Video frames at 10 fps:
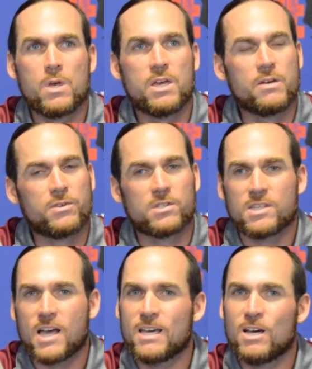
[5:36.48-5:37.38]
If the
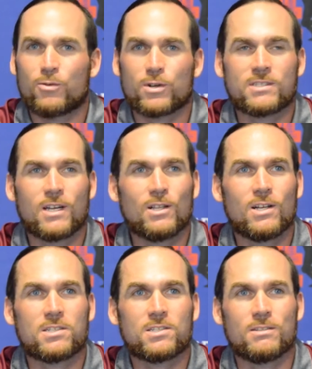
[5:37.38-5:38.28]
CIF were to tell
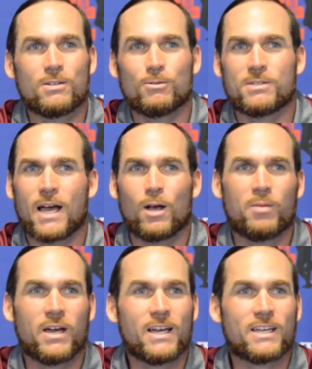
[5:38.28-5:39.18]
us, dial
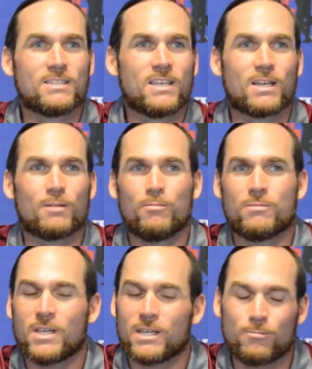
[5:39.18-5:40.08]
back and take
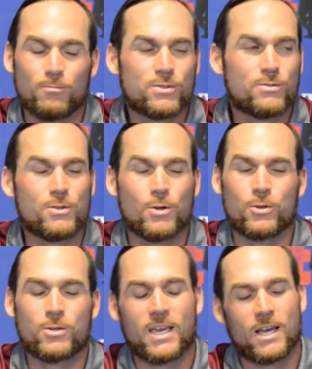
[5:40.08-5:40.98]

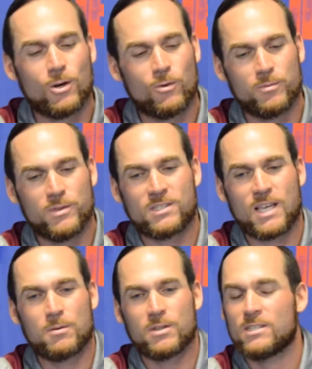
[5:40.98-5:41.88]
you can't go from this
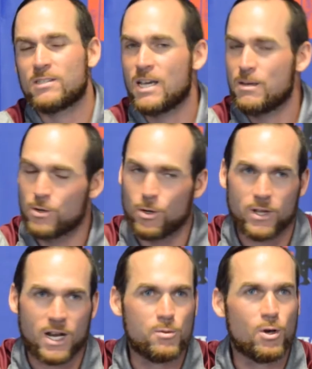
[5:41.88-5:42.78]
time to this time,
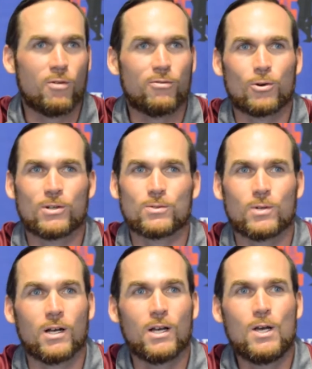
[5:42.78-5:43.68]
then I'd be all for it as
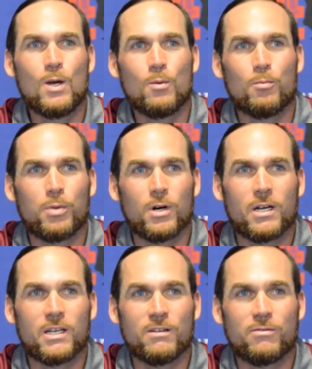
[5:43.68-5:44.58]
well.
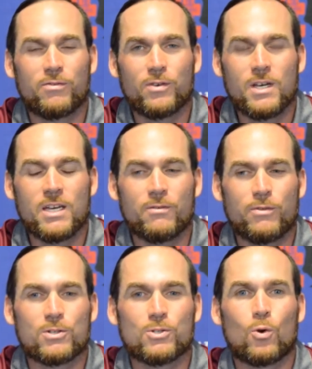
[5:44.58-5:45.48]
But if
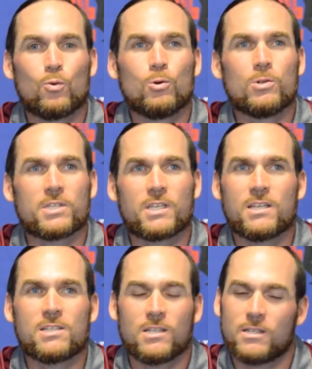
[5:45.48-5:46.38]
there's no rules
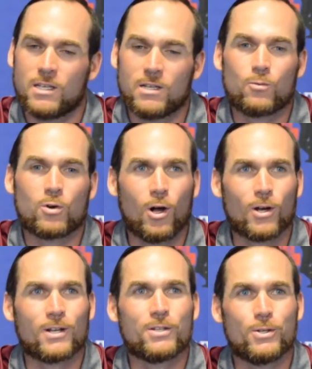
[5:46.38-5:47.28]
against it, then we're
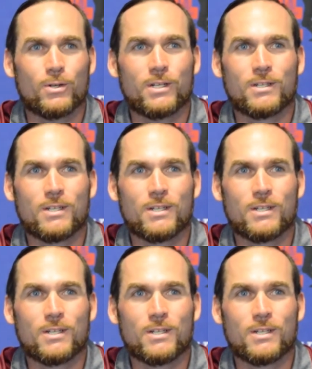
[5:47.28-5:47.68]
all going to do it.